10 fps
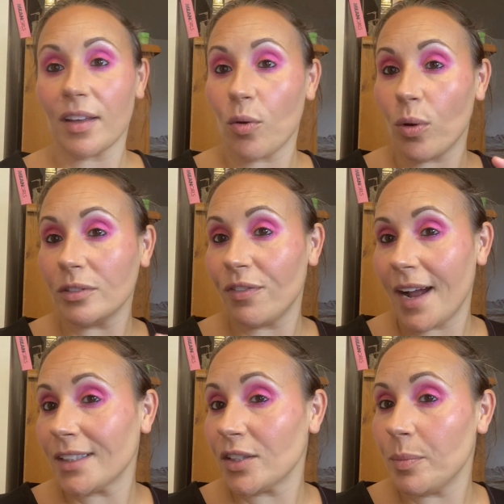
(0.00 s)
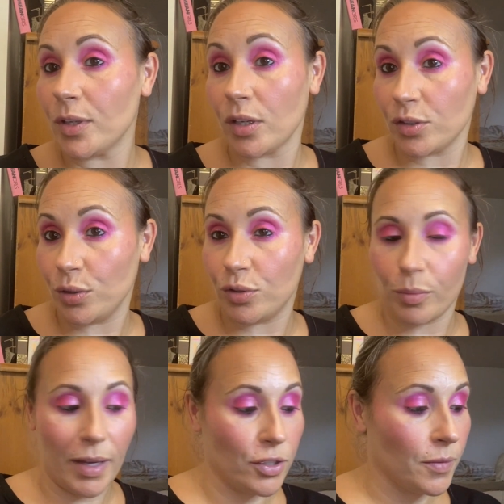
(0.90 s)
gold factor, but not too
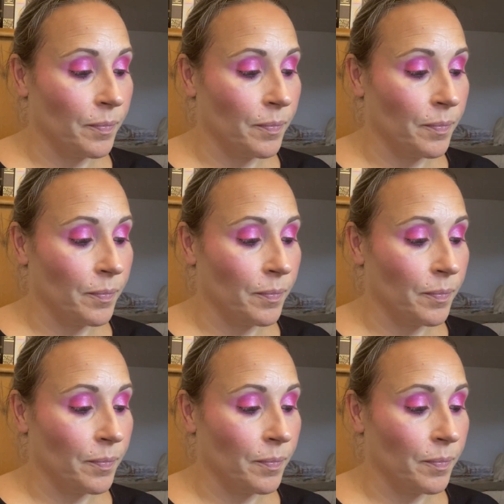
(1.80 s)
much.